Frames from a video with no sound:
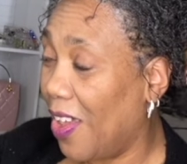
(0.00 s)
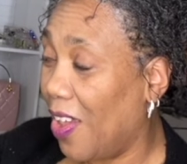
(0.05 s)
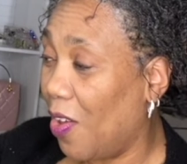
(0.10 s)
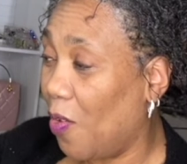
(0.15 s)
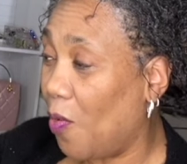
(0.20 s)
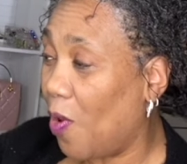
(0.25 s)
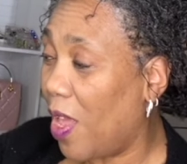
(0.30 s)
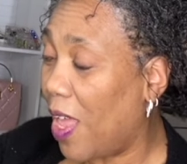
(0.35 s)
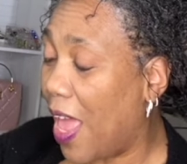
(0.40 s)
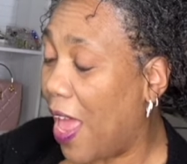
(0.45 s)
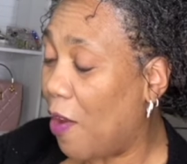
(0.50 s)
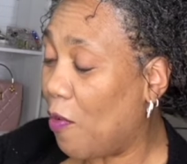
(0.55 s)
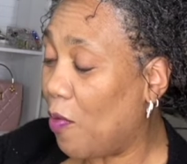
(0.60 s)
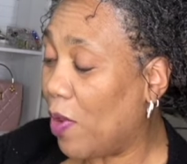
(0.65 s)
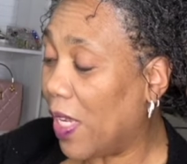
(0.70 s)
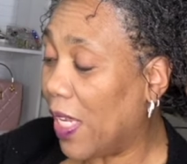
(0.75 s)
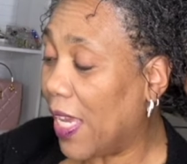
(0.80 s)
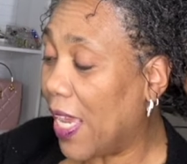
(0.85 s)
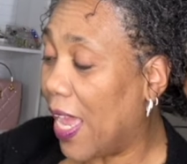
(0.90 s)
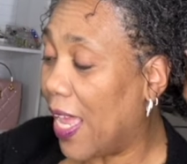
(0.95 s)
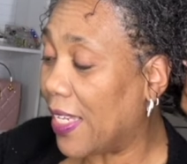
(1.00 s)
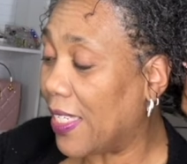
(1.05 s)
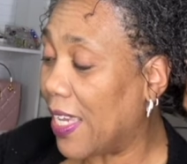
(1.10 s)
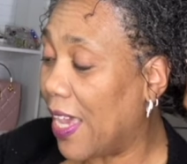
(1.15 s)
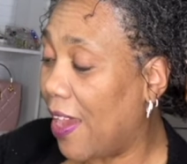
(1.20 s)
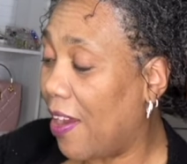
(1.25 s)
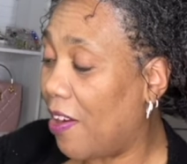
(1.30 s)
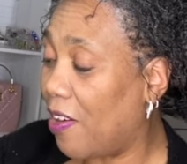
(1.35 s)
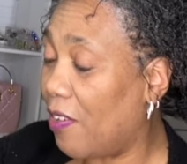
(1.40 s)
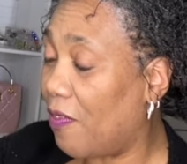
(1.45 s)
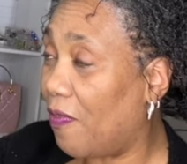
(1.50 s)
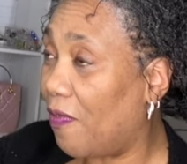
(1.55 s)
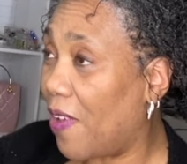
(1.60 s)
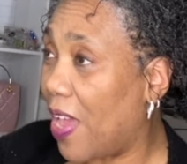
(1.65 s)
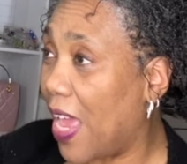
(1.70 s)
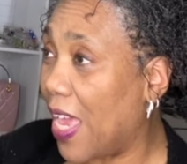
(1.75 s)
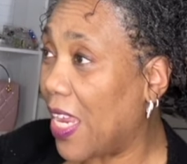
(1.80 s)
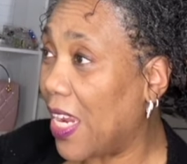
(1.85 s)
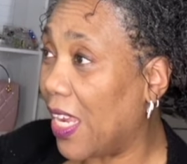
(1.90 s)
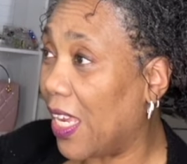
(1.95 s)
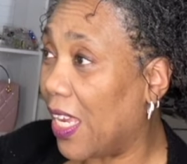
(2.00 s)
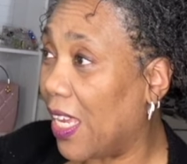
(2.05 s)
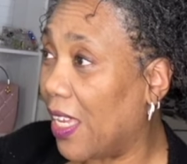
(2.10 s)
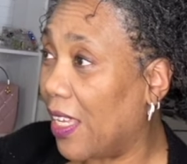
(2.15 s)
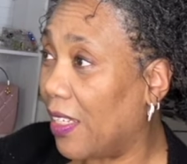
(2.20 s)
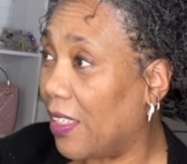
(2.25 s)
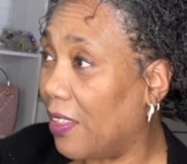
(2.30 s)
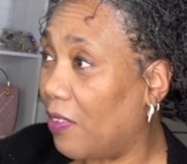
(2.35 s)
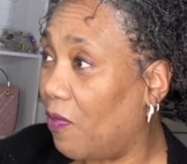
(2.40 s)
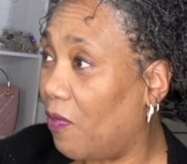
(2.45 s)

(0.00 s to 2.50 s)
Well, I really got tired of fighting it.